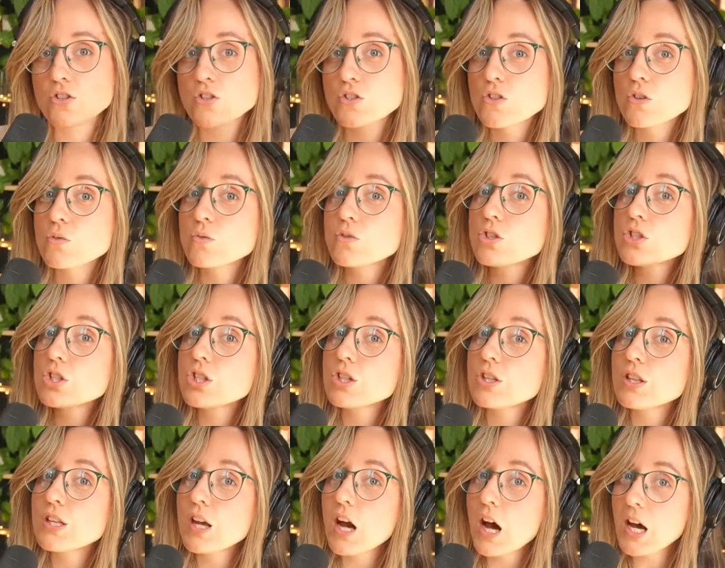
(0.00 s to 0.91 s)
So to
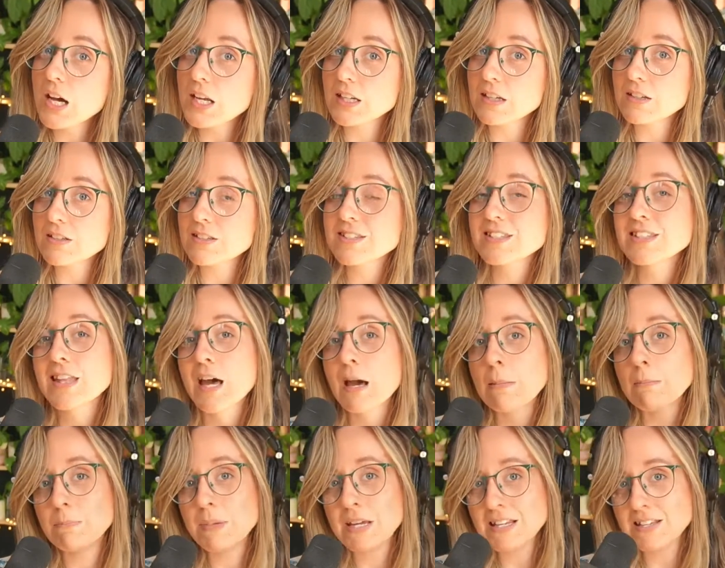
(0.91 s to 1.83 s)
the audience,
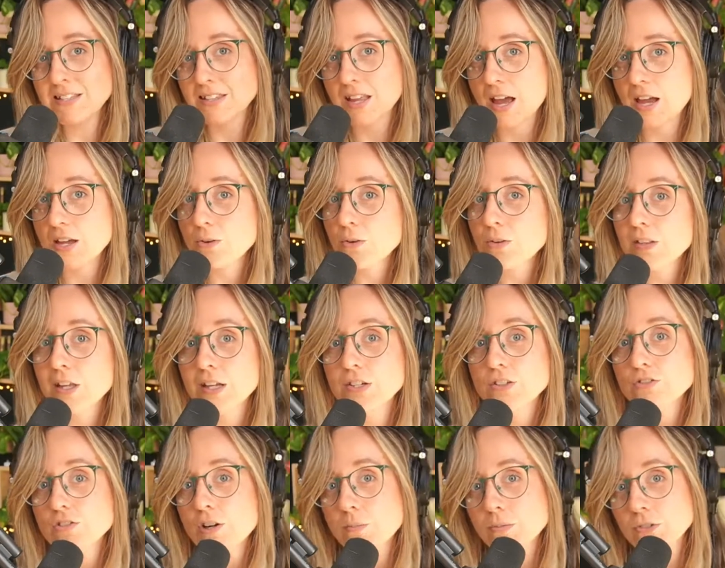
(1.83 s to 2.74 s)
that bass line or that
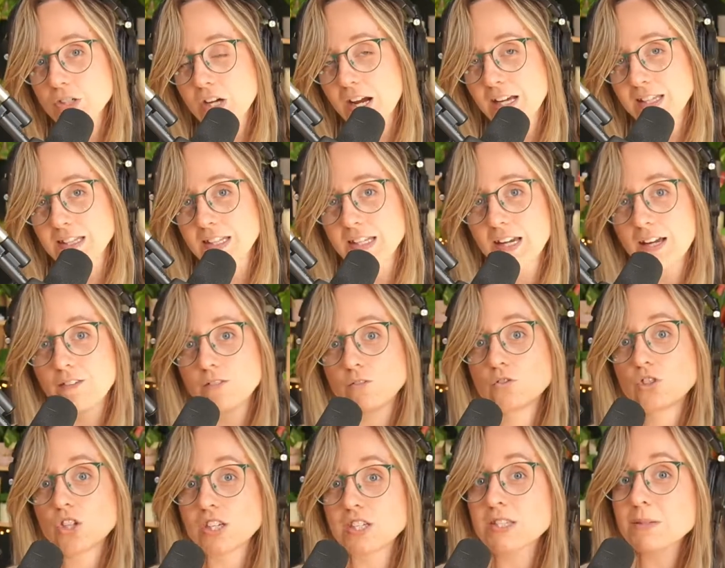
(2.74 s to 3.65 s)
drum track that I've
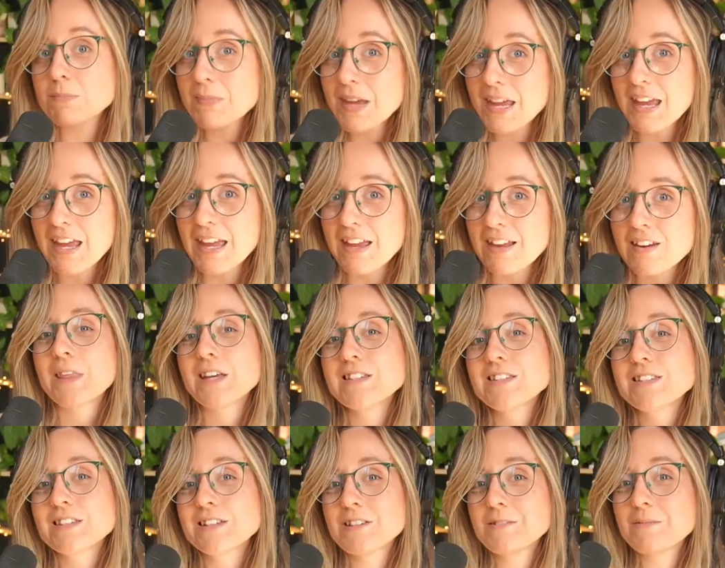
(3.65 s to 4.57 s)
just made is
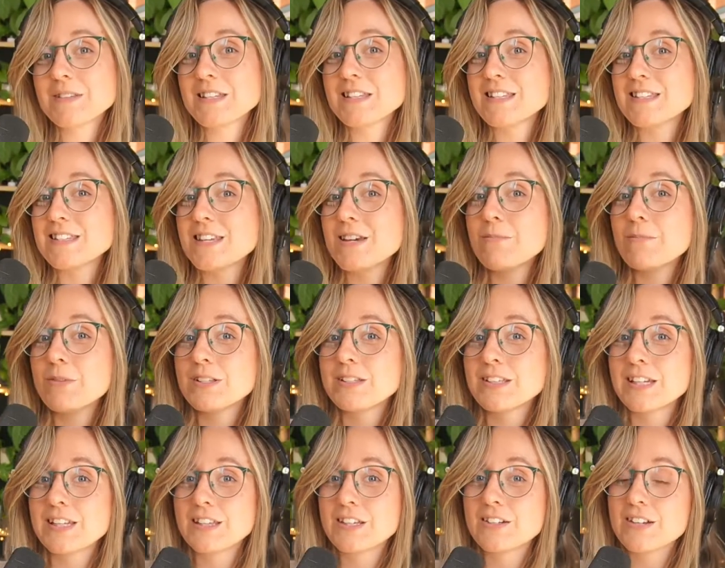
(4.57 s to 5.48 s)
going to be the same one
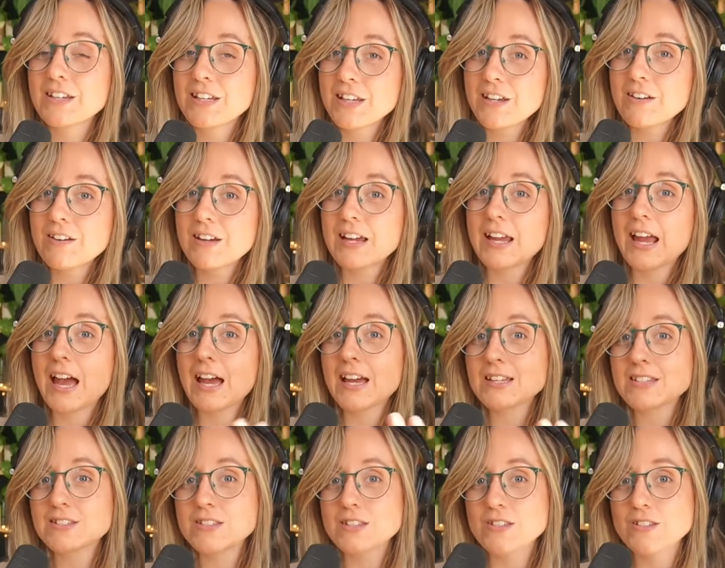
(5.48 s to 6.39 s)
that they're hearing
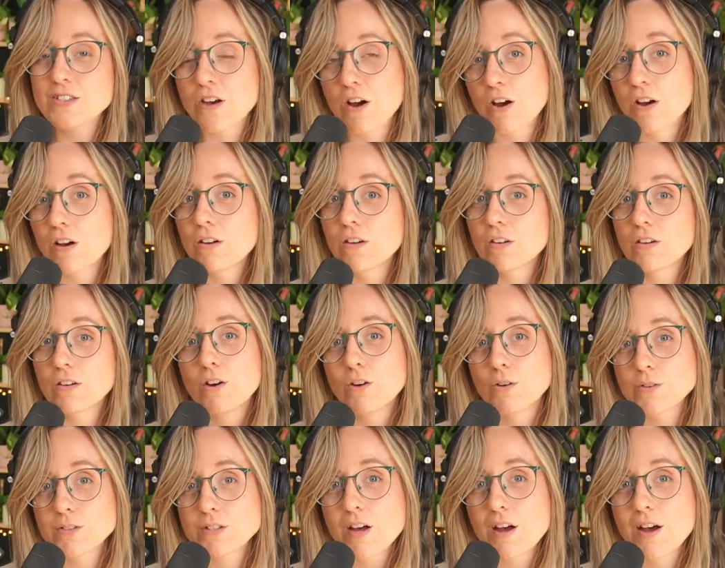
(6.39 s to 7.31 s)
as the song
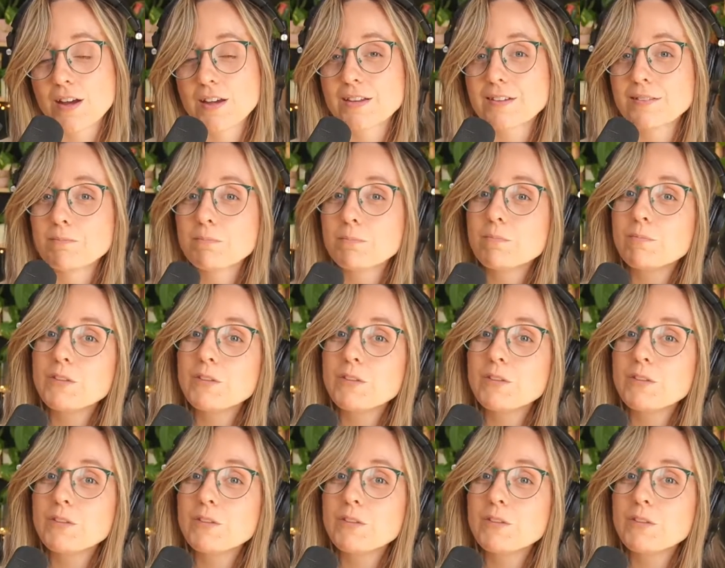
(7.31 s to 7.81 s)
goes on.